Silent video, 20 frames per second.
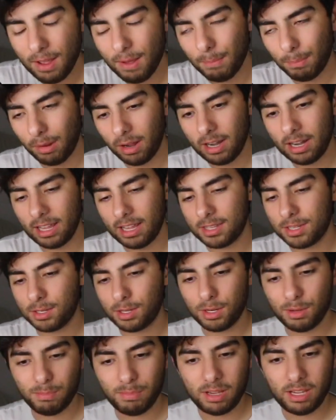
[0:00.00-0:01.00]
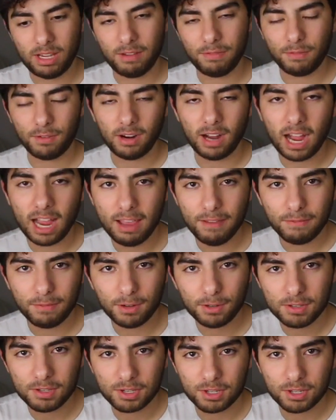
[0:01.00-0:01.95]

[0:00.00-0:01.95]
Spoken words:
but it's going to be for iPhones,